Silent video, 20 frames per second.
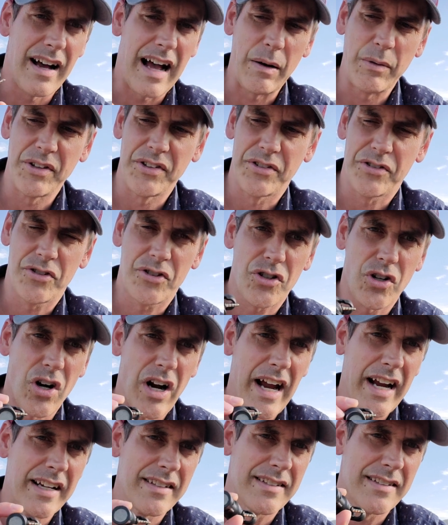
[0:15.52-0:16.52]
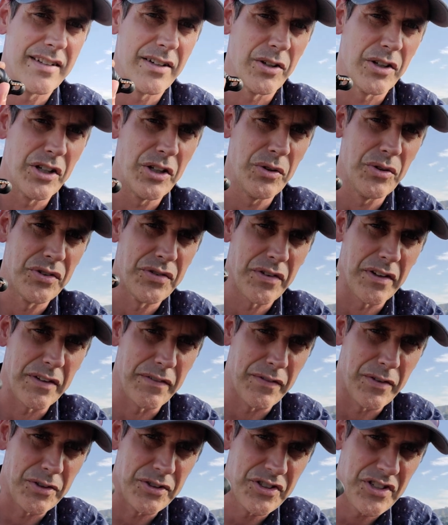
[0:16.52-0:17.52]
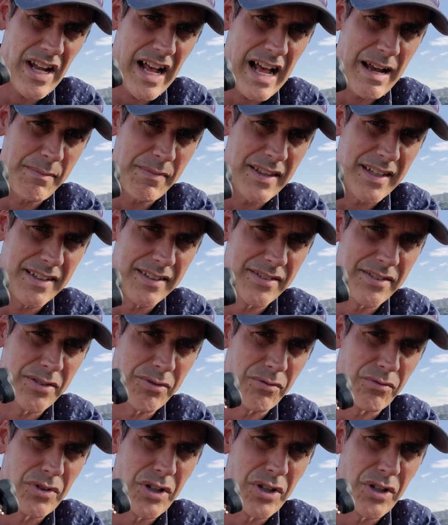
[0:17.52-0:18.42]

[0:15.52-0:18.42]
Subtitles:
was trying to use for the first time this